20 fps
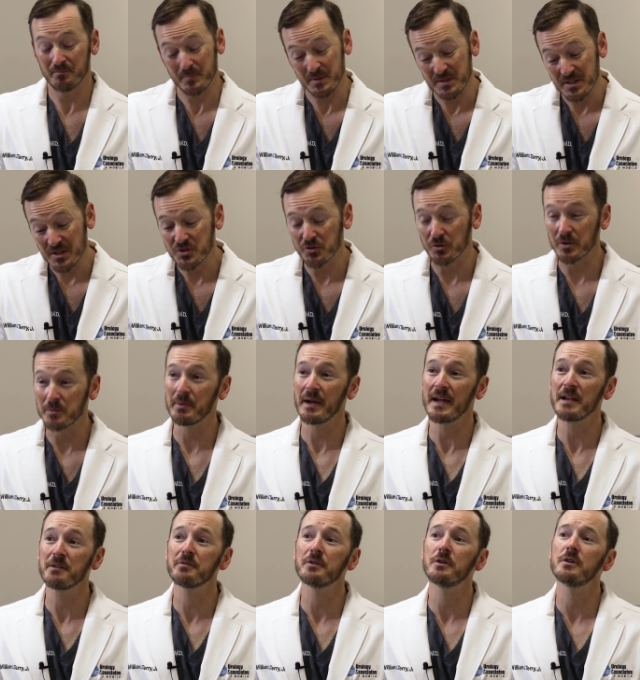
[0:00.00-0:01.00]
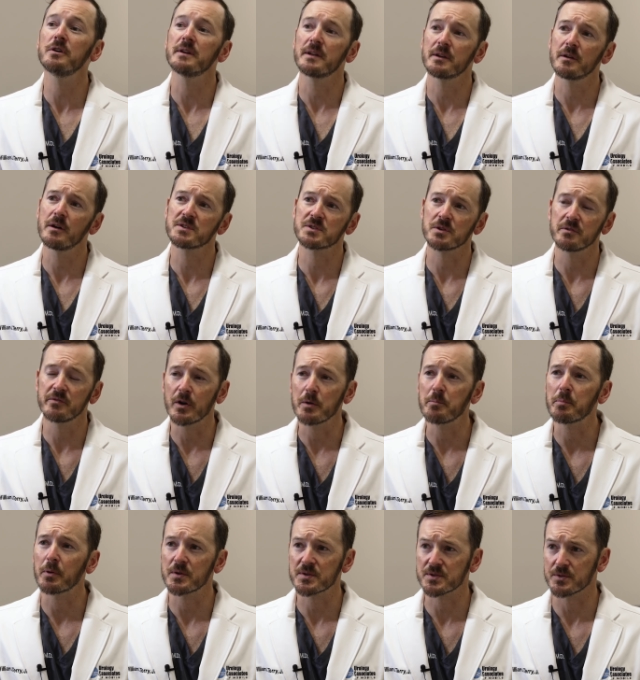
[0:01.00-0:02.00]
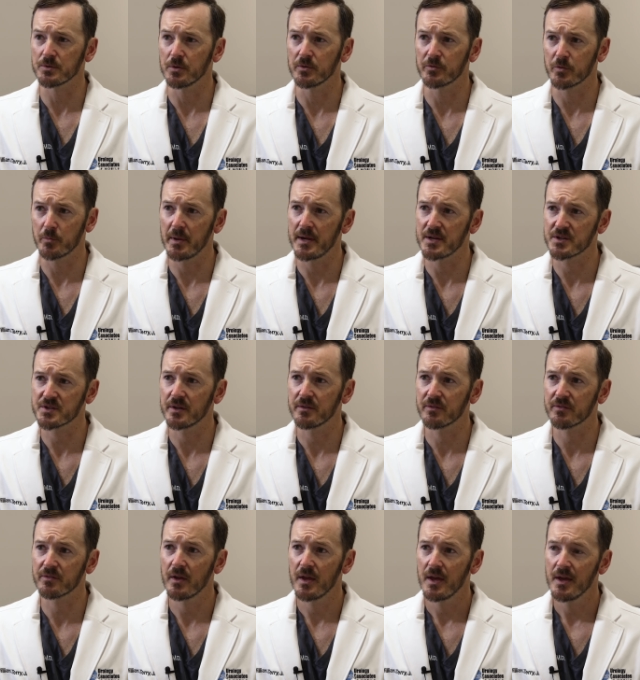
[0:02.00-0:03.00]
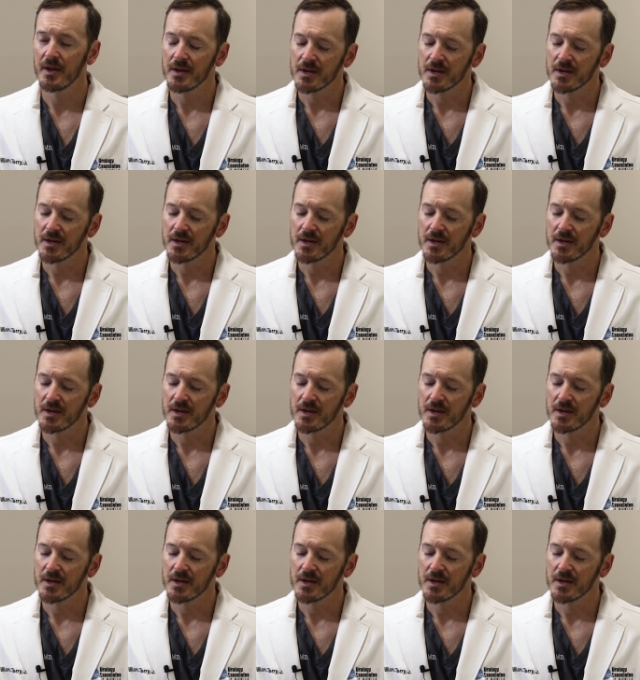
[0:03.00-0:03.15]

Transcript: potentially painful and also very personal for patients.